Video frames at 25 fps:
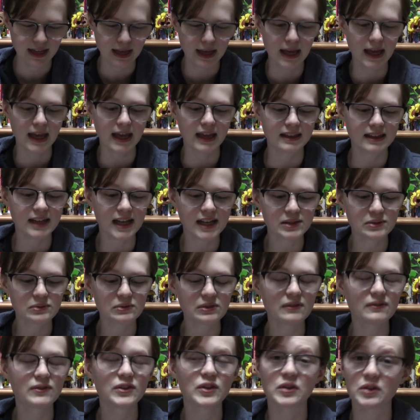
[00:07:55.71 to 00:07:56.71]
that's
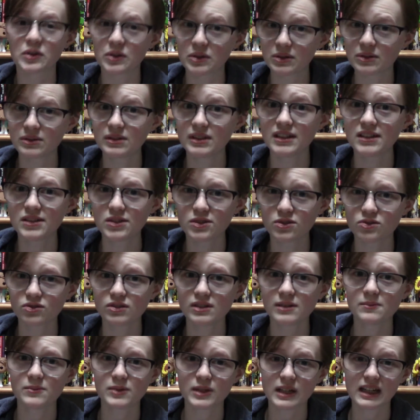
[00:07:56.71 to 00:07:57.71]
one of the earliest
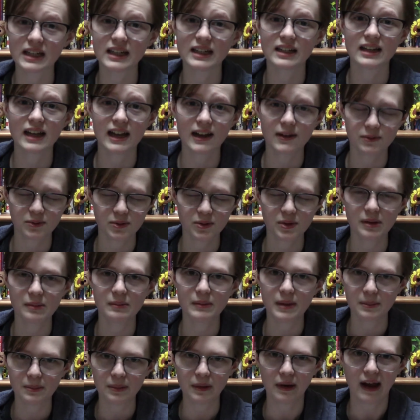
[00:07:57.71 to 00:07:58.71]
dreams I can ever
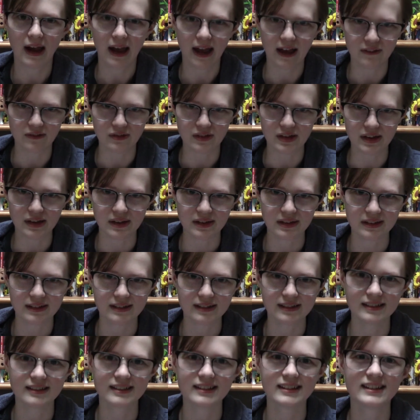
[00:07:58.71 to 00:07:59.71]
remember having.
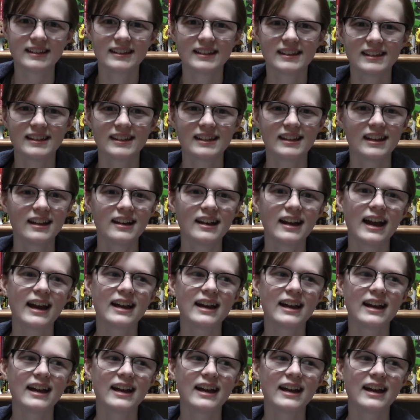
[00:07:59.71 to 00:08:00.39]
At